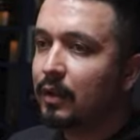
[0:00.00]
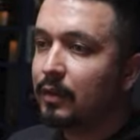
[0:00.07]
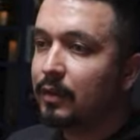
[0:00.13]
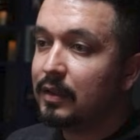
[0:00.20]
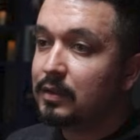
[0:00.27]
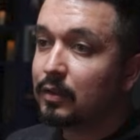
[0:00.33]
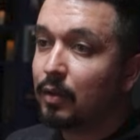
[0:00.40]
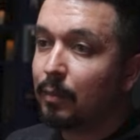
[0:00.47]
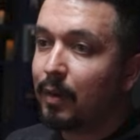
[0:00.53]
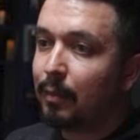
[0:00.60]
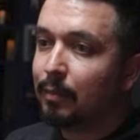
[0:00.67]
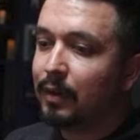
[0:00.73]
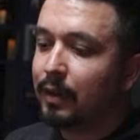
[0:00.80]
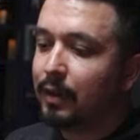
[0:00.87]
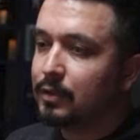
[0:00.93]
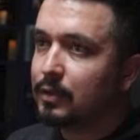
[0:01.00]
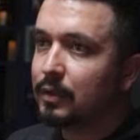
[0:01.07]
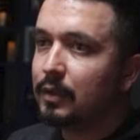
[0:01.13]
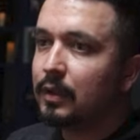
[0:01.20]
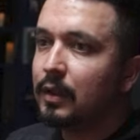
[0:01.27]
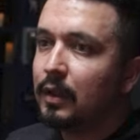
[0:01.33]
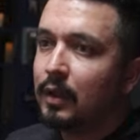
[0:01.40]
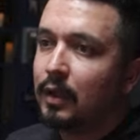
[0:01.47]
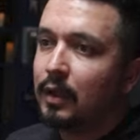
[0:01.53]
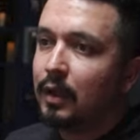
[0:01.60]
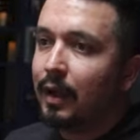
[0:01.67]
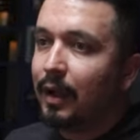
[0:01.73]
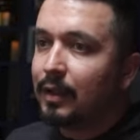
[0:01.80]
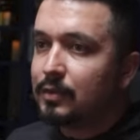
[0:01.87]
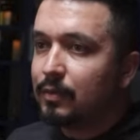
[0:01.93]
desktop application
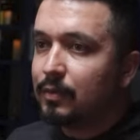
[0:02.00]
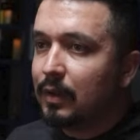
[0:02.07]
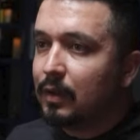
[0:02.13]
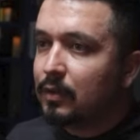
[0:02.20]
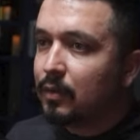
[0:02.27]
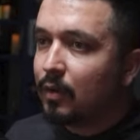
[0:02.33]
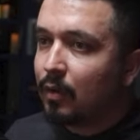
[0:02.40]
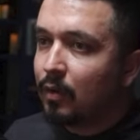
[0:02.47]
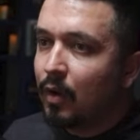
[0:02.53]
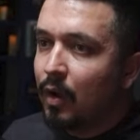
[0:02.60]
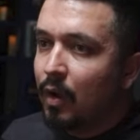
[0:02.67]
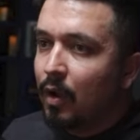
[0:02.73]
as well. So